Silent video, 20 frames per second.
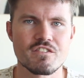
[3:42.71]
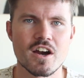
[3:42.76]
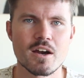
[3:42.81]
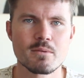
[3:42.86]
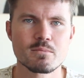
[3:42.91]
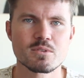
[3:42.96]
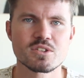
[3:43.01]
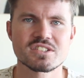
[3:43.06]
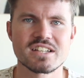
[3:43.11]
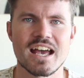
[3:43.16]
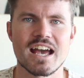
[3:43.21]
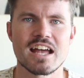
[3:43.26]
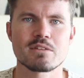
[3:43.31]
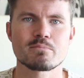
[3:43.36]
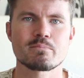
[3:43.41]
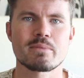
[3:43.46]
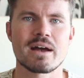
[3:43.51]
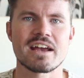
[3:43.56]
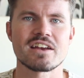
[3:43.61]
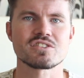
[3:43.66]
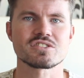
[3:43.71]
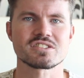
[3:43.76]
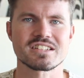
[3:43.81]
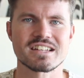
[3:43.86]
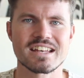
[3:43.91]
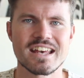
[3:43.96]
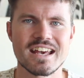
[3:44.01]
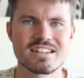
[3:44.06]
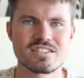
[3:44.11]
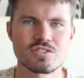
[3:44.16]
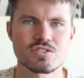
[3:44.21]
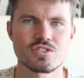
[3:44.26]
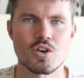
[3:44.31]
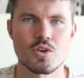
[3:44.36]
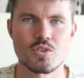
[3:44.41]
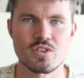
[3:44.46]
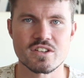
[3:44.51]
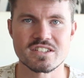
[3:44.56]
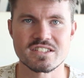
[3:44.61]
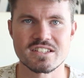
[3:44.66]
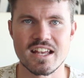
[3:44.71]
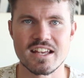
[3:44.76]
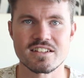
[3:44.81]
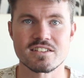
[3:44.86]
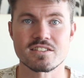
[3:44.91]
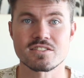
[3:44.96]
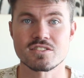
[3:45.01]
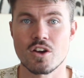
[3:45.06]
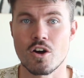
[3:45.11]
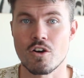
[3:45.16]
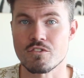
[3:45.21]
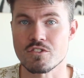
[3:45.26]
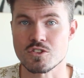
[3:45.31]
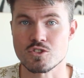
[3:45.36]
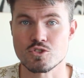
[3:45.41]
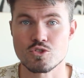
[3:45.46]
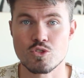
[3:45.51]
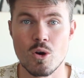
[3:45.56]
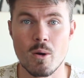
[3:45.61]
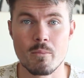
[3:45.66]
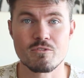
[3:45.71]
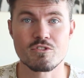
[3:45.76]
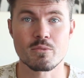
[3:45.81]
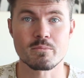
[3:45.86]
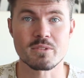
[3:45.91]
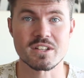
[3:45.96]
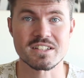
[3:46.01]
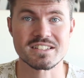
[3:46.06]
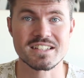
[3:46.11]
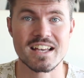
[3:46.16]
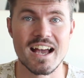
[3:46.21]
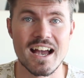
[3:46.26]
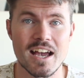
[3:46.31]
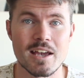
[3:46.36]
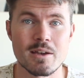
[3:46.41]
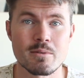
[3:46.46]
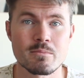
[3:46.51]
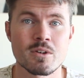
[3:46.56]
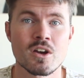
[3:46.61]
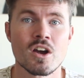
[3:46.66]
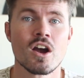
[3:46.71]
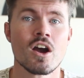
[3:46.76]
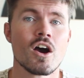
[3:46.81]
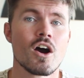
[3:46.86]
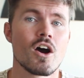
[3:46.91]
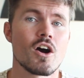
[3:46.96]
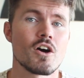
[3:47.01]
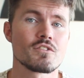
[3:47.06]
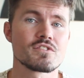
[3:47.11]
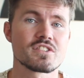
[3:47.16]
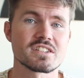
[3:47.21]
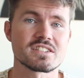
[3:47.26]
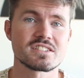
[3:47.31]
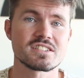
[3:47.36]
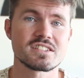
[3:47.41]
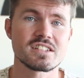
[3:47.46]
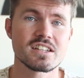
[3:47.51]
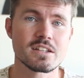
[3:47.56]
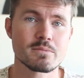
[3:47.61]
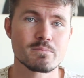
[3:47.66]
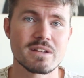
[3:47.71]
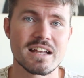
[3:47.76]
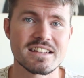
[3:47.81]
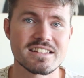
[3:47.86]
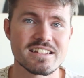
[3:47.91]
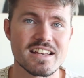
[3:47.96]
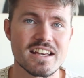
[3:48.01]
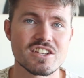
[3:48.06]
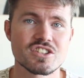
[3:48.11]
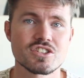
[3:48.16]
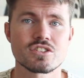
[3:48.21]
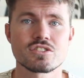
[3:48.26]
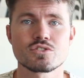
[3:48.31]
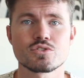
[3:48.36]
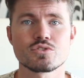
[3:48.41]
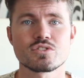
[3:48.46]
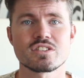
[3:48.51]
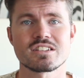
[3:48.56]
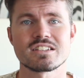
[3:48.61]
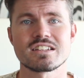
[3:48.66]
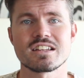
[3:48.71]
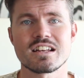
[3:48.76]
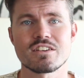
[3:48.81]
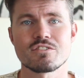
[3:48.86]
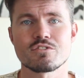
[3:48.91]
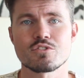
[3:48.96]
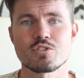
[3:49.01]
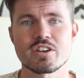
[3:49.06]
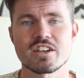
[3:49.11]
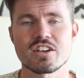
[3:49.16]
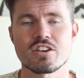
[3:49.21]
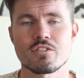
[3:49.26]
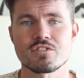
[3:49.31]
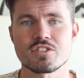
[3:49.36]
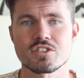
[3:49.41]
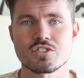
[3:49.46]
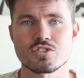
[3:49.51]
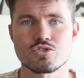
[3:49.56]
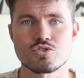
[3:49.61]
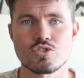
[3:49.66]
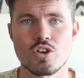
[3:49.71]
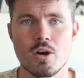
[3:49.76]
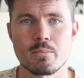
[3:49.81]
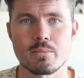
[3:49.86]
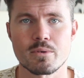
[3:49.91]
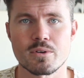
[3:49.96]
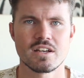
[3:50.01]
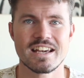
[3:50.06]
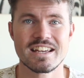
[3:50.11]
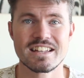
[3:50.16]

farmers and buyers get to know the status of the crop from the time of the seed plantation to the delivering of the crop.